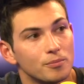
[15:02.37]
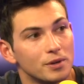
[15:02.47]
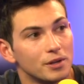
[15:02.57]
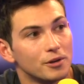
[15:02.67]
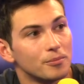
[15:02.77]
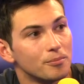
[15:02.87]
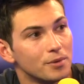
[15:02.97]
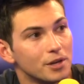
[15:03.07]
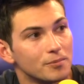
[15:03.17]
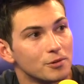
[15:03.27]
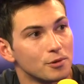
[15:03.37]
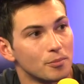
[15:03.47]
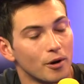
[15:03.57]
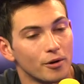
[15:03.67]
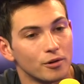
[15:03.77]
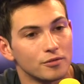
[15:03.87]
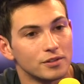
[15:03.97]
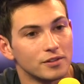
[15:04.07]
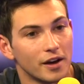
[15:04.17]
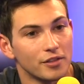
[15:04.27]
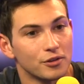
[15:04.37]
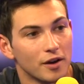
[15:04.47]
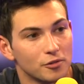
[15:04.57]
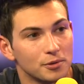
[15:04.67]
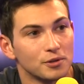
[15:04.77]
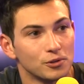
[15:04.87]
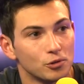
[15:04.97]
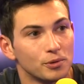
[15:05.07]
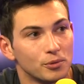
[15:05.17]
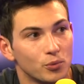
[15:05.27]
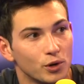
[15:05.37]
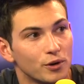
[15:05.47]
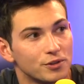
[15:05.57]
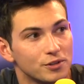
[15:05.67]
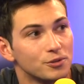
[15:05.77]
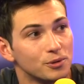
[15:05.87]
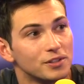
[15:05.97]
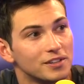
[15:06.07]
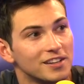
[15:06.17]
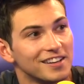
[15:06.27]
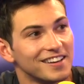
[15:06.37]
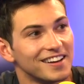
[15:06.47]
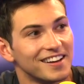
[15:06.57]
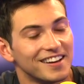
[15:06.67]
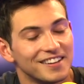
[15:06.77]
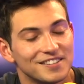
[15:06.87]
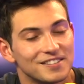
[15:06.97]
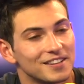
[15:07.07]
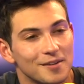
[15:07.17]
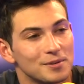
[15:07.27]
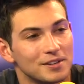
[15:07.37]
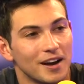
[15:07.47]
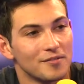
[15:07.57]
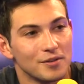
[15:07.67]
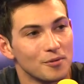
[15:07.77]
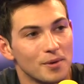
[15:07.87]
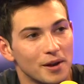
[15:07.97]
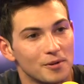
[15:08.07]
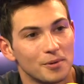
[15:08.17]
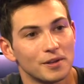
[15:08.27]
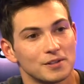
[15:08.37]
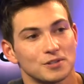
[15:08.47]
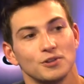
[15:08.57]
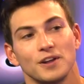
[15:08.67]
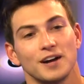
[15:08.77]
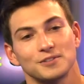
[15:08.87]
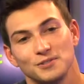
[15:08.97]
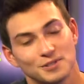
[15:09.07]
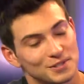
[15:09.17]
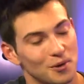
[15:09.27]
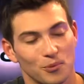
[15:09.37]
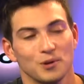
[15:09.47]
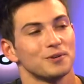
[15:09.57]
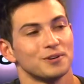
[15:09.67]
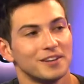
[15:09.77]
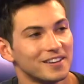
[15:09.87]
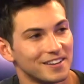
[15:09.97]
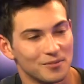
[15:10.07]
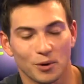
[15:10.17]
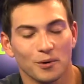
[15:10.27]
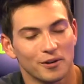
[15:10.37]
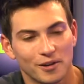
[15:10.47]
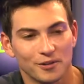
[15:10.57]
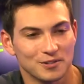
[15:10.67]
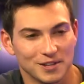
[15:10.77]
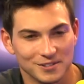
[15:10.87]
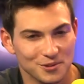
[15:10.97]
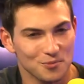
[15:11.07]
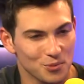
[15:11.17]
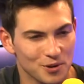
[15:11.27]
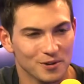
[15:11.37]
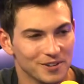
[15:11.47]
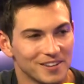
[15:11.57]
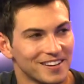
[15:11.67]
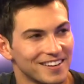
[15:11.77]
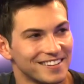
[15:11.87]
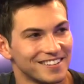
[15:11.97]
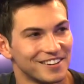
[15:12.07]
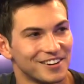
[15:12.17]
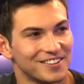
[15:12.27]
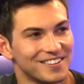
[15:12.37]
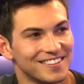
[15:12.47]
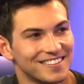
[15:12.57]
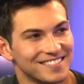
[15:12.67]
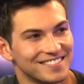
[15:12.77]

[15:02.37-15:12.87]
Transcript: medium medium to be a part of and I think you have to be a little bit weird to do it. Yeah. And I mean, I've never met anybody that's a good actor that's not weird. In one way or another, it's like, dude, you're weird. You know, you're not weird though.